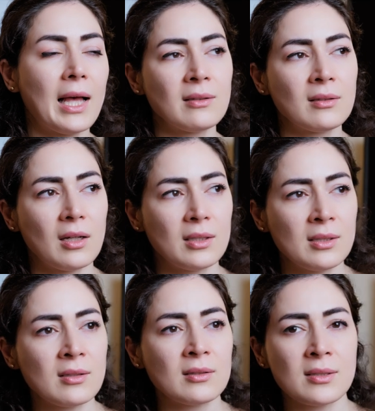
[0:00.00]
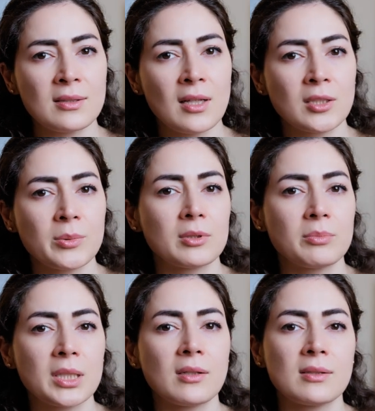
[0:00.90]
And it's understandable
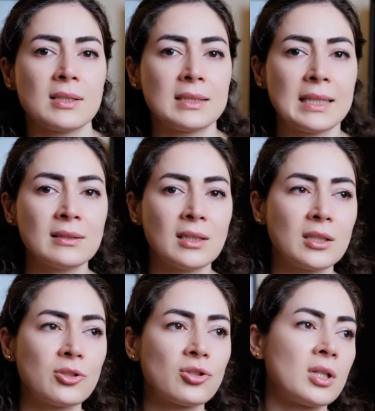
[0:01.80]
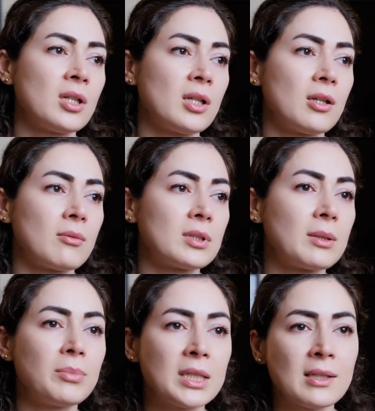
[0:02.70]
because in that age,
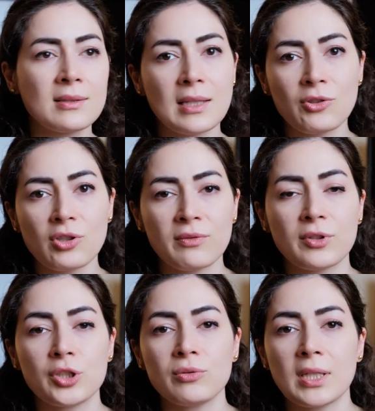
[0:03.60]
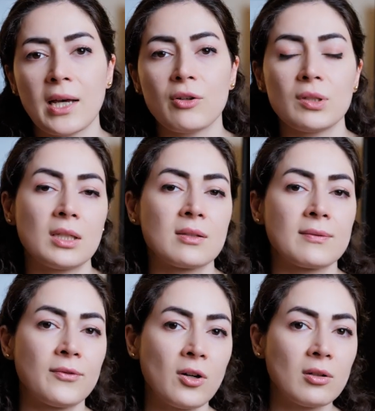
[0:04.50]
the biggest danger for you now is
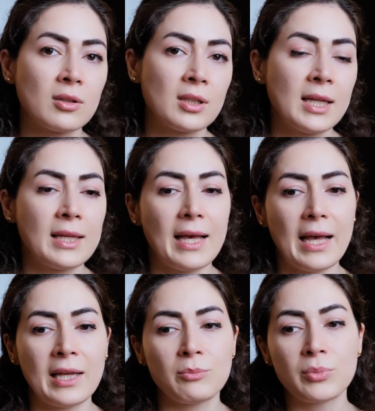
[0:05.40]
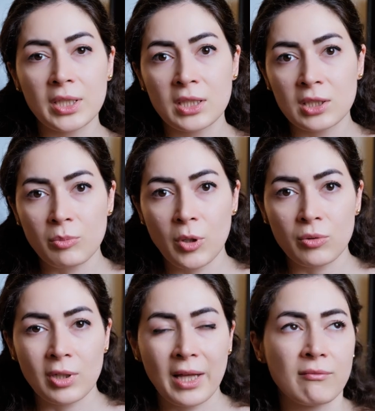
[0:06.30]
fall and breaking a
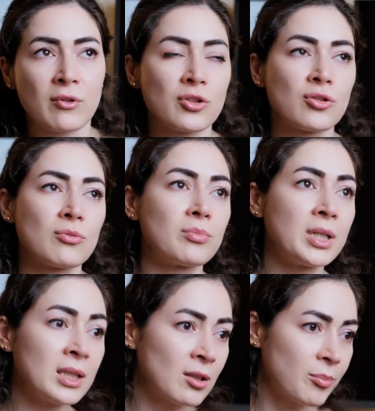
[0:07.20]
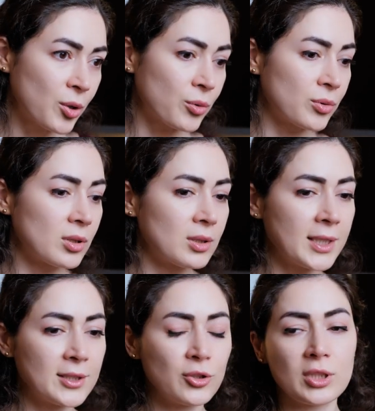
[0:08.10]
bone. And once you break a bone,
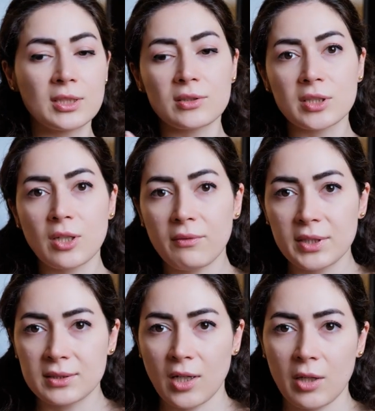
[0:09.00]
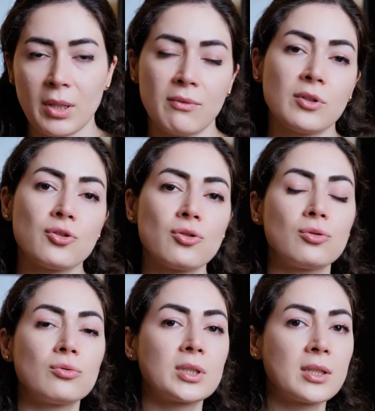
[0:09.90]
then you need a recovery time. And once you
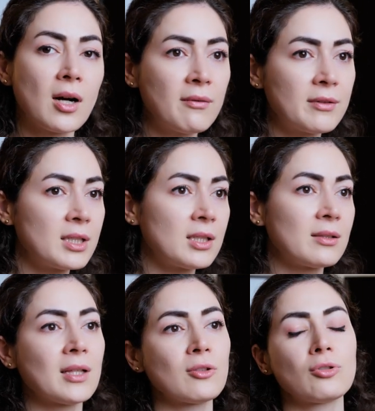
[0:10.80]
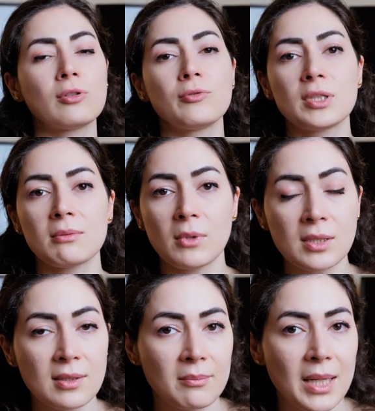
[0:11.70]
do recovery, now you're losing
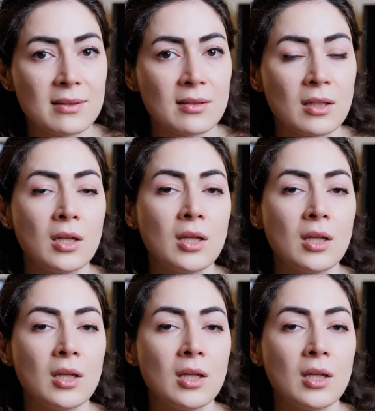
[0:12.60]
muscle mass.